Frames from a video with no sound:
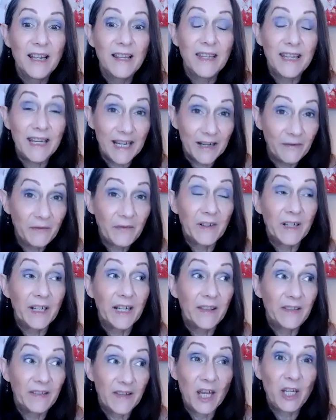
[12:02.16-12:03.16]
the
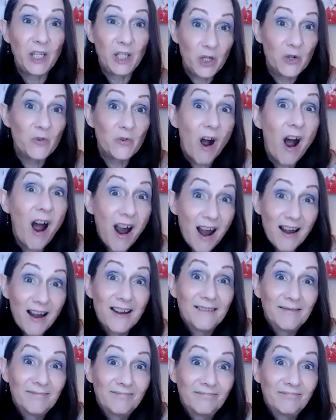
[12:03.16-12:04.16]
infinite, that you are.
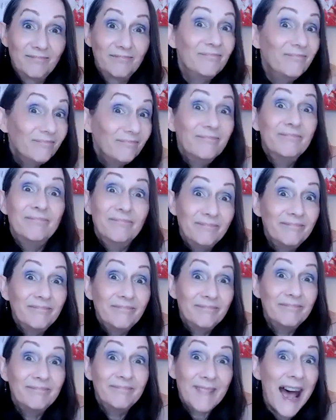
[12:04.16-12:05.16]

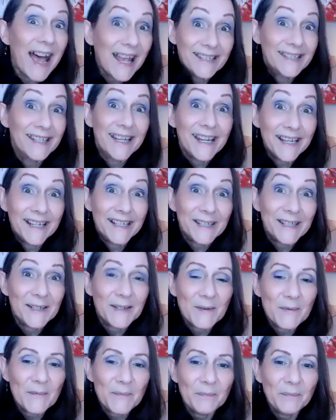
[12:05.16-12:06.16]
That's it.
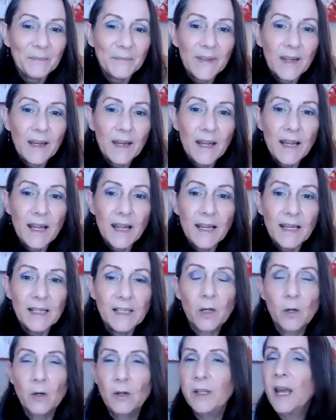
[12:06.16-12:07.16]

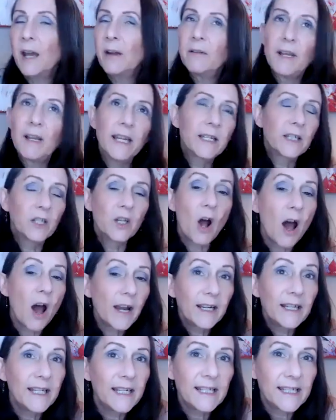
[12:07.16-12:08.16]
So now it's not
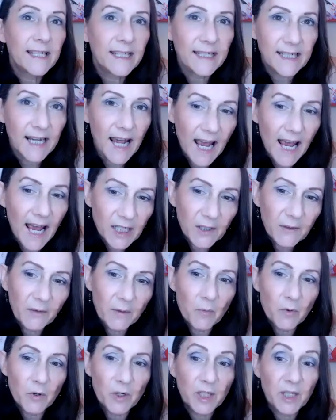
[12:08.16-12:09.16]
an easy task for
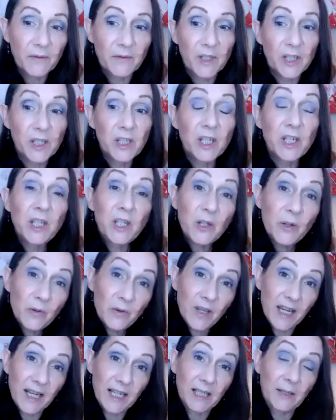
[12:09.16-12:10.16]
most of us to do
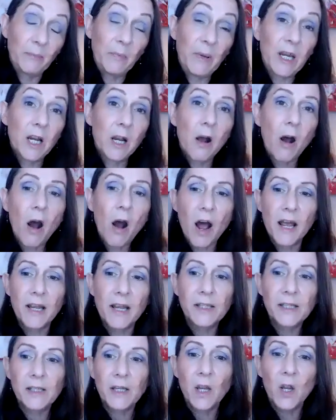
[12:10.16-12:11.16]
this,
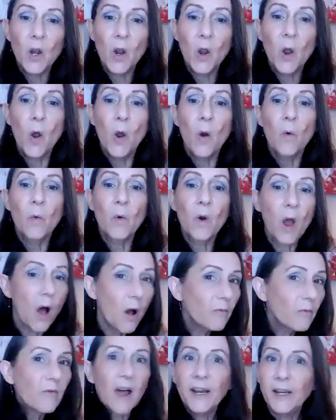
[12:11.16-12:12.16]
because we're
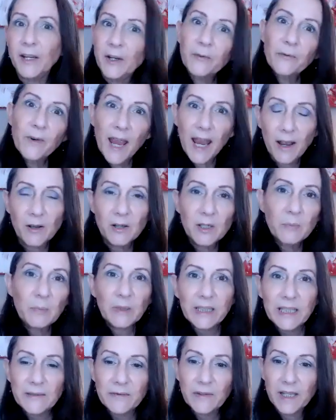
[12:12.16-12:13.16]
all running around
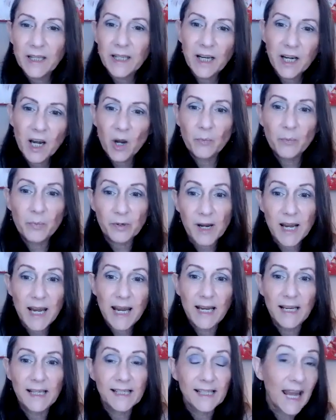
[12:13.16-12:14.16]
believing that our
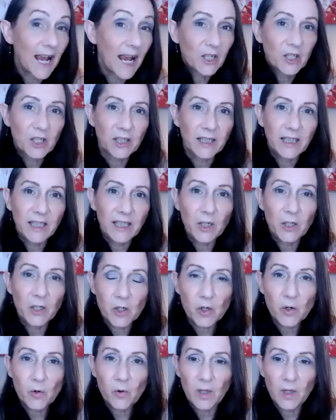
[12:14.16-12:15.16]
brains actually
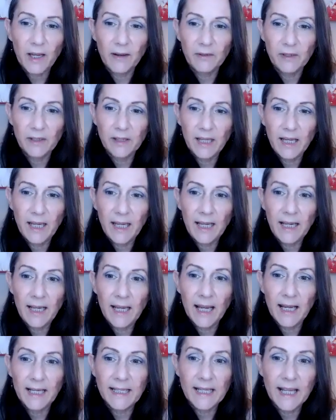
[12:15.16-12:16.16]
control everything,
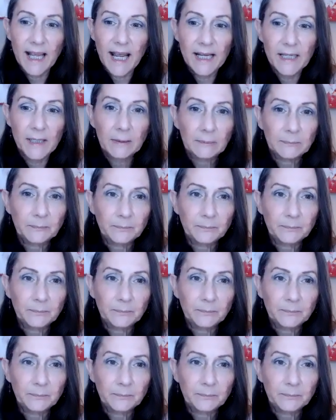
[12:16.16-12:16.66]
and that